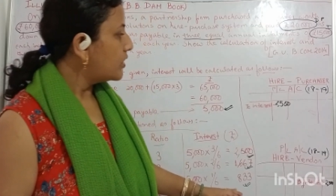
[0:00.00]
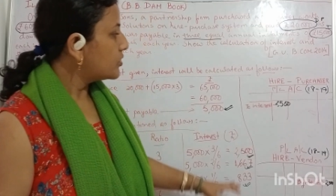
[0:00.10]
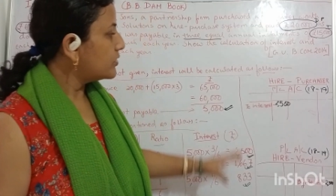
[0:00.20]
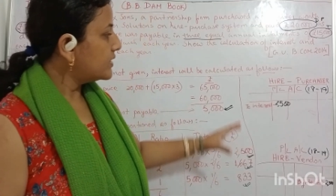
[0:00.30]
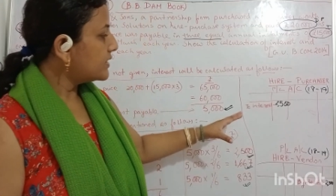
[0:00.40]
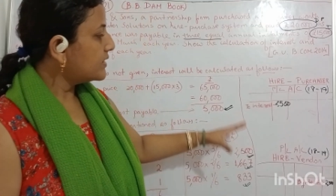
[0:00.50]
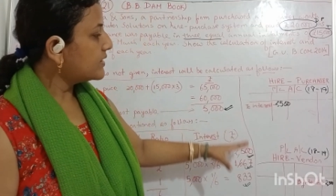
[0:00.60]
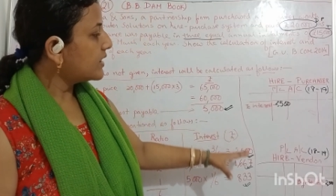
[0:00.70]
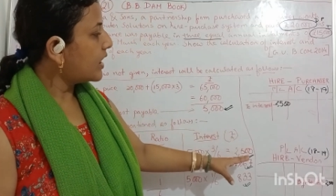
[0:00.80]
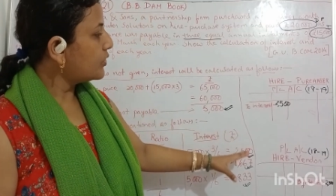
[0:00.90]
So this
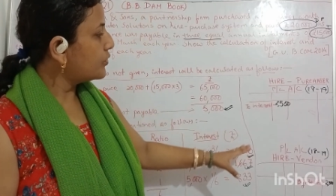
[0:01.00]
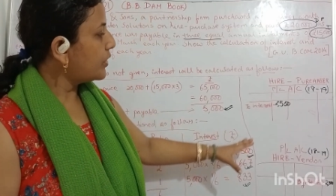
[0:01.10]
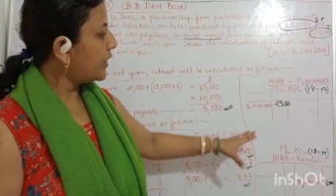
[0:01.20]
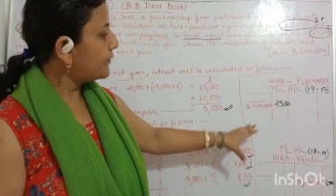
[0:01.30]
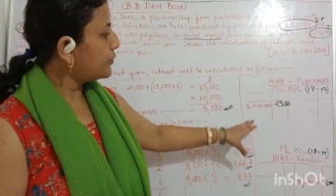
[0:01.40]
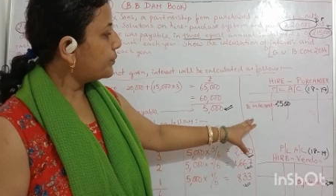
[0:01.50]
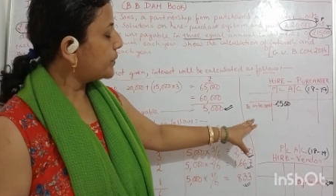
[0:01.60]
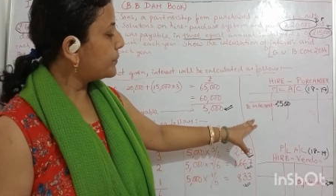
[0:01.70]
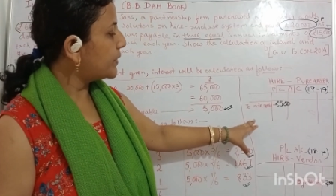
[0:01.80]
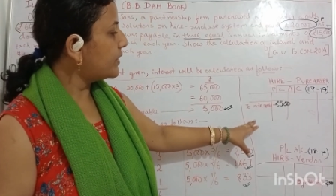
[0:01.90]
is how you have to
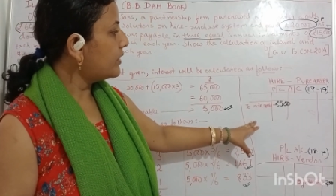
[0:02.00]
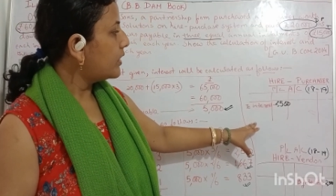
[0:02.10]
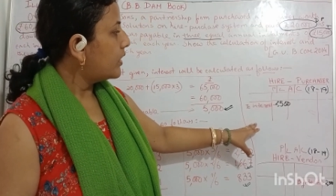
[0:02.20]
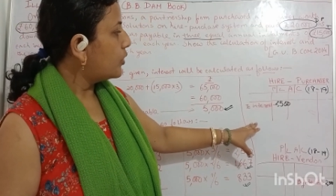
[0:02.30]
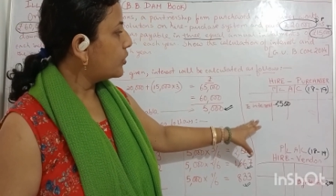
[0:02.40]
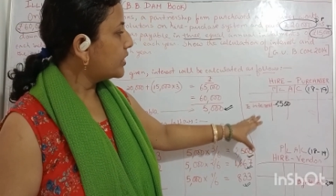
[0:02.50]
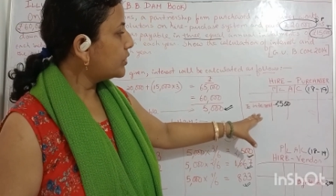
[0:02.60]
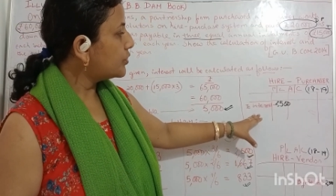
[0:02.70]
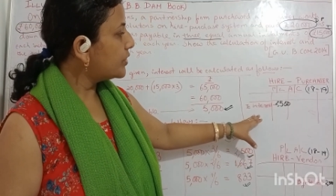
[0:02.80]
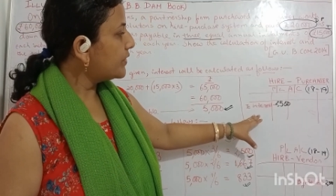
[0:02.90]
prepare,
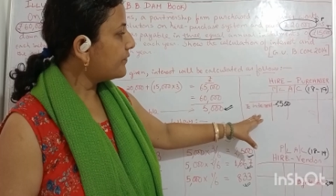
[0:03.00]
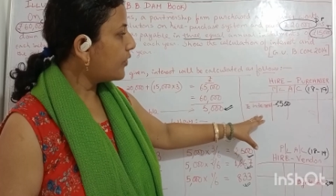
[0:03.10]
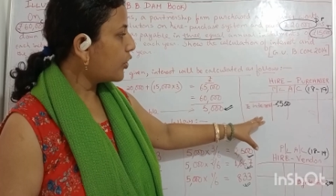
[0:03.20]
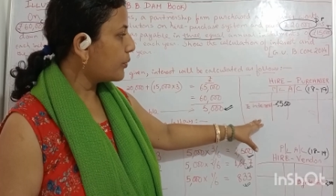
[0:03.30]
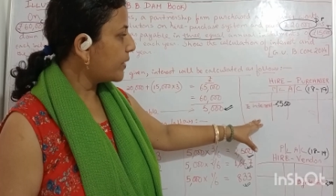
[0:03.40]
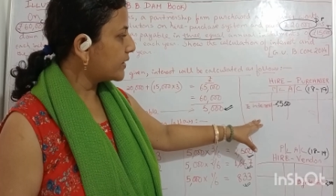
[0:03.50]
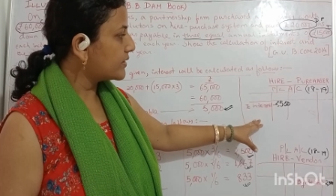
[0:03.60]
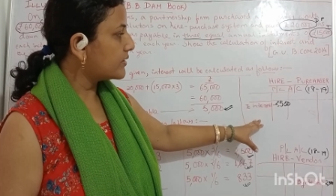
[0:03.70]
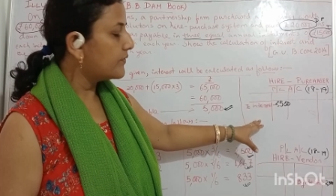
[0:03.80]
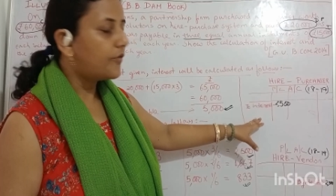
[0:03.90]
okay, 3
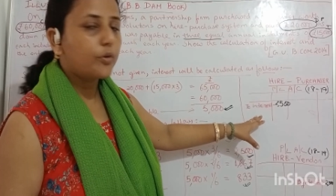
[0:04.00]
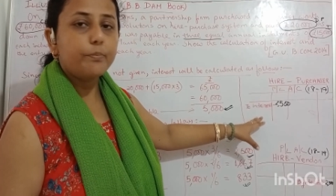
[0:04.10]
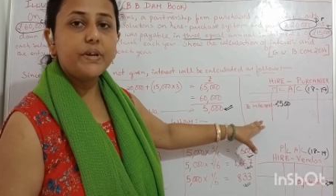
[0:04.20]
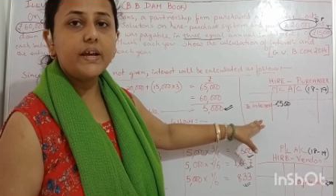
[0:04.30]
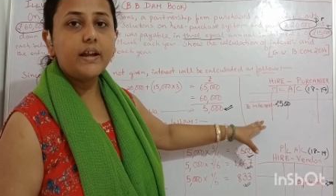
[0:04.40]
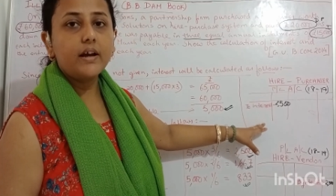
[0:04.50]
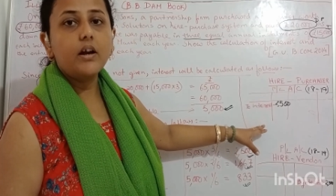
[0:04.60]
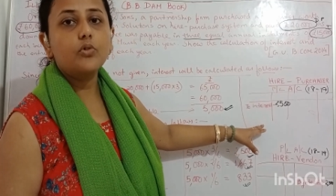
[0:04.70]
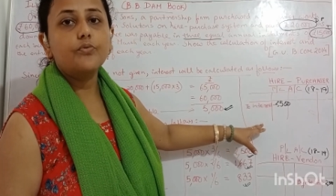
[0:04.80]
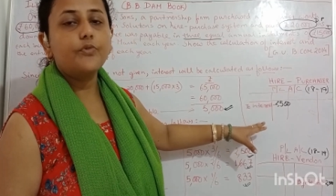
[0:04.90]
formats for PL
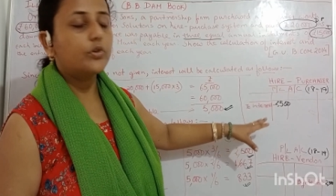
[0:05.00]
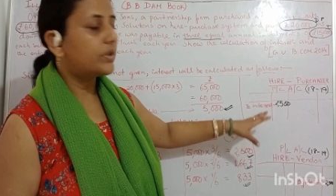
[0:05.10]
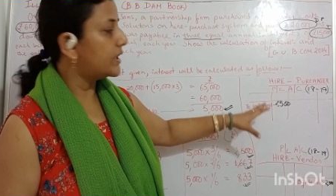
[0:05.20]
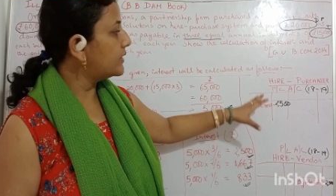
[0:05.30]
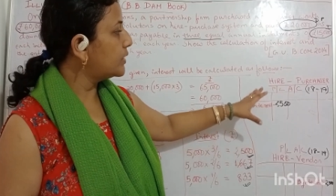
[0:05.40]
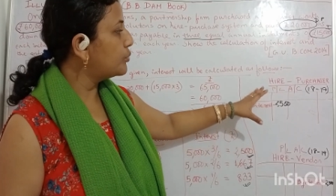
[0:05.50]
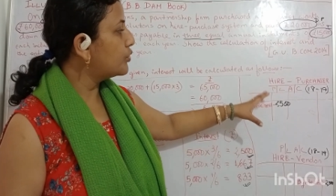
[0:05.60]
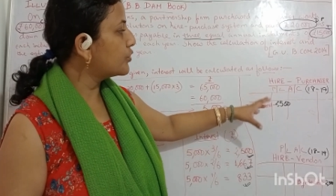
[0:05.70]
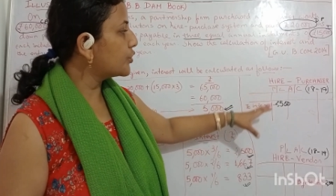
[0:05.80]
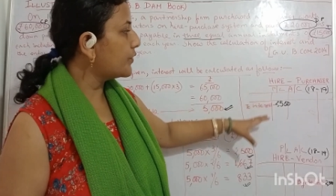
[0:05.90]
account for in the
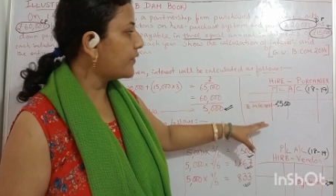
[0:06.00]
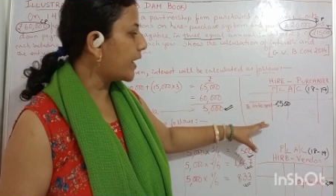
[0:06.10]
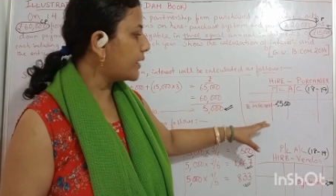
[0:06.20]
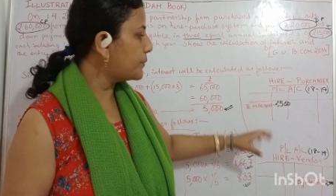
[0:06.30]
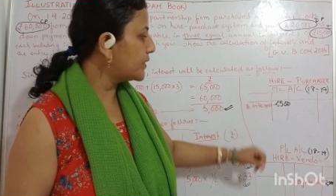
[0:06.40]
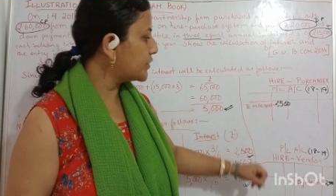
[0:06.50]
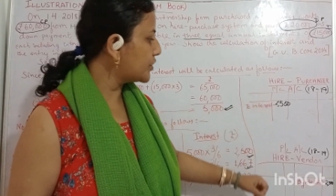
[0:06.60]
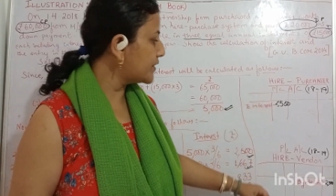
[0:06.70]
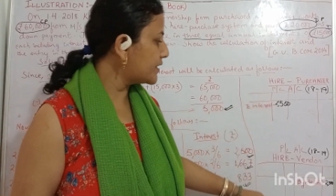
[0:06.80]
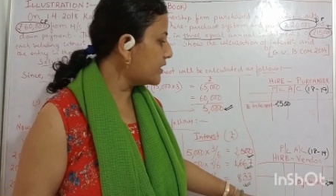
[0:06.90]
books of hire
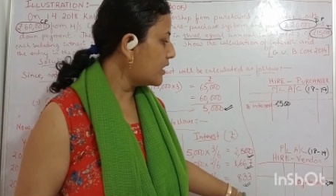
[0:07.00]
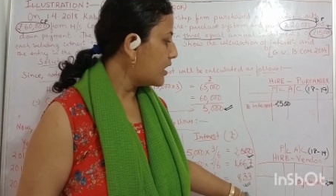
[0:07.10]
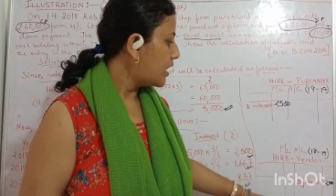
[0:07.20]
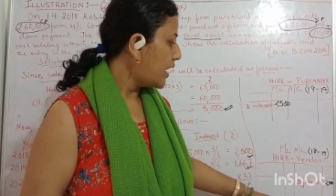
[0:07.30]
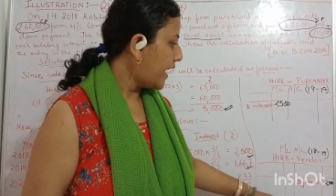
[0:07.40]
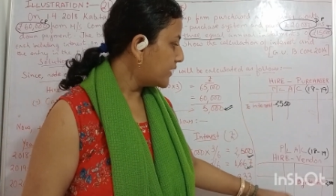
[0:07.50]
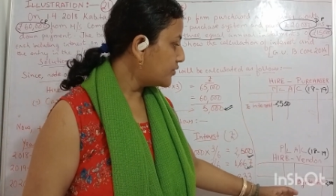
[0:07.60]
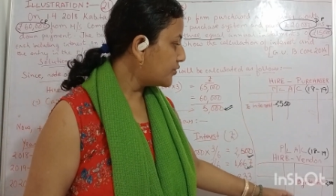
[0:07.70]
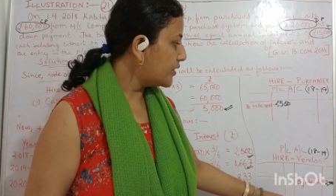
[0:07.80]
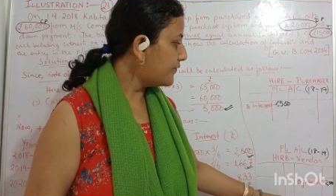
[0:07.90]
purchaser,
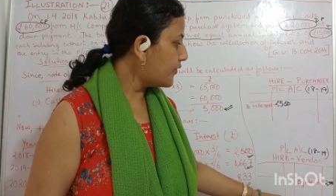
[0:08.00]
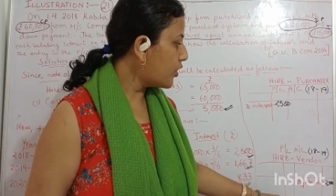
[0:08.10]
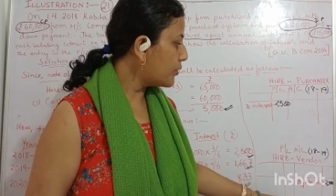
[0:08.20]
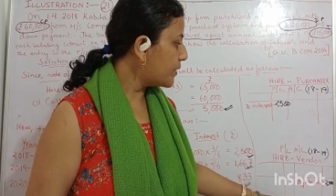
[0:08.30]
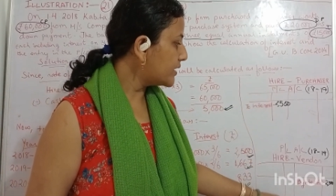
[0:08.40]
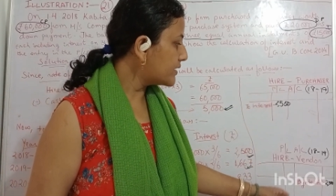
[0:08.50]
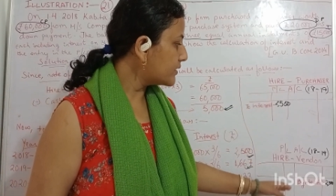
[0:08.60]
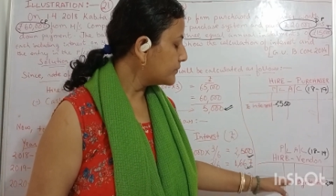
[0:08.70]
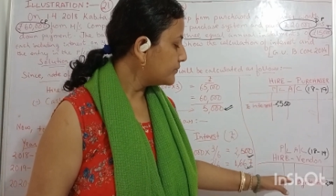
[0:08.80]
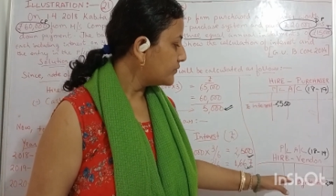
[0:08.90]
and 3
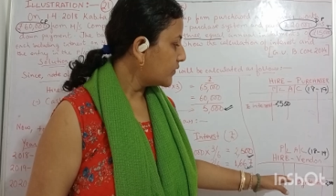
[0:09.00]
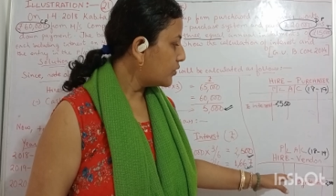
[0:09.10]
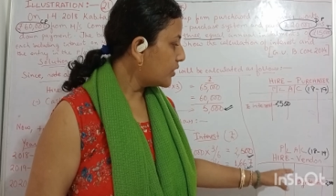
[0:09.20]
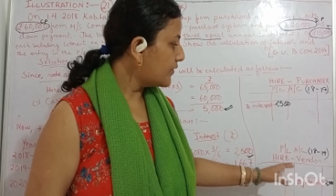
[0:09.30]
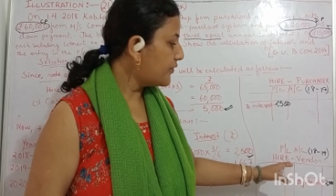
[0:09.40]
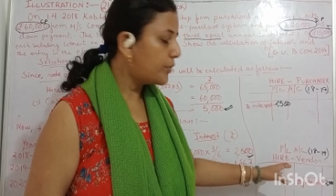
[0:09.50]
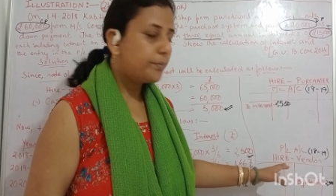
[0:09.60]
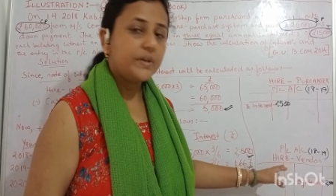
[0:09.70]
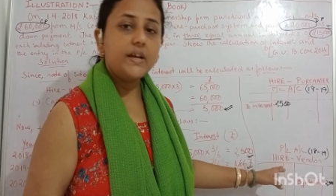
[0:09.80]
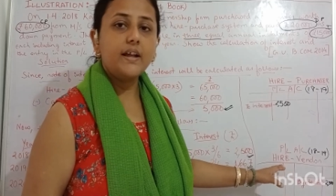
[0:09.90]
formats, okay, for
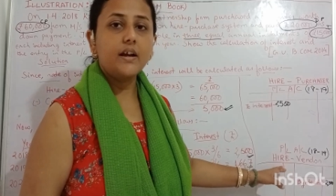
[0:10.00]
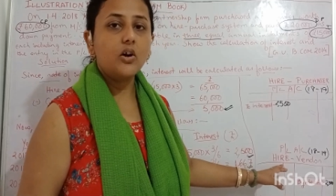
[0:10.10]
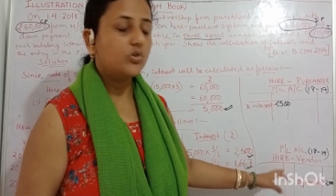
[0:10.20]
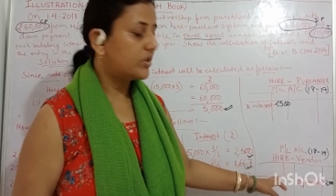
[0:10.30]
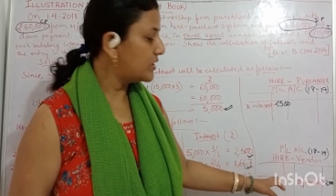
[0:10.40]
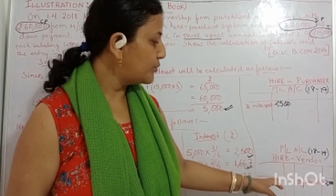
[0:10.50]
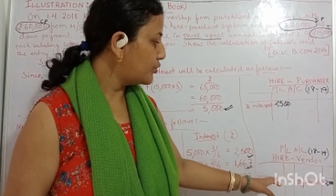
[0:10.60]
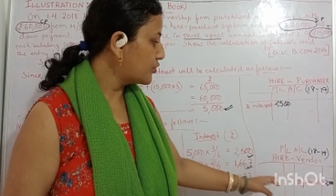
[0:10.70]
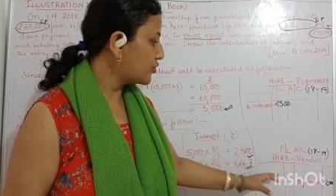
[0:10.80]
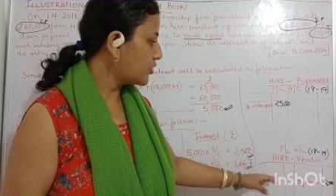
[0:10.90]
PL account in the
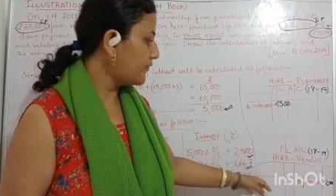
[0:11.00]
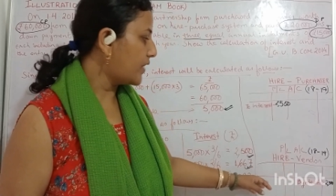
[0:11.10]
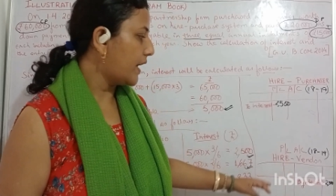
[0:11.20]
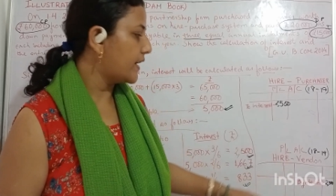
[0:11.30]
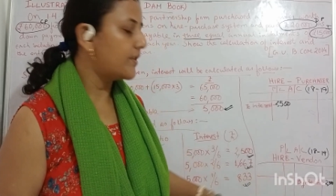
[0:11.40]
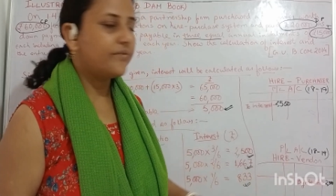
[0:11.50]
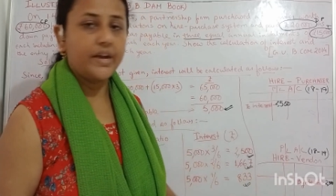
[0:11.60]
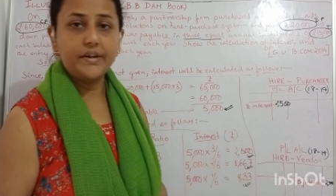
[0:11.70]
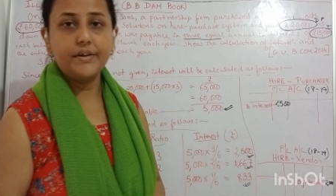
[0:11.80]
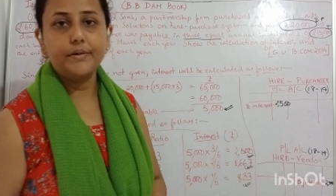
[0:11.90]
books of hire
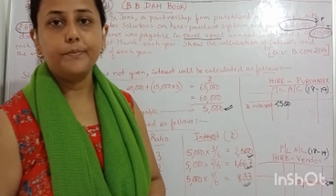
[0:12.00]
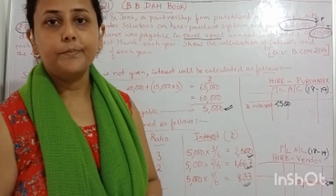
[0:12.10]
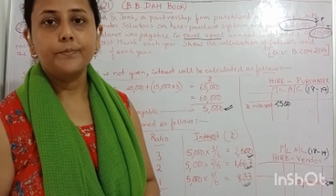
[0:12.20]
vendor.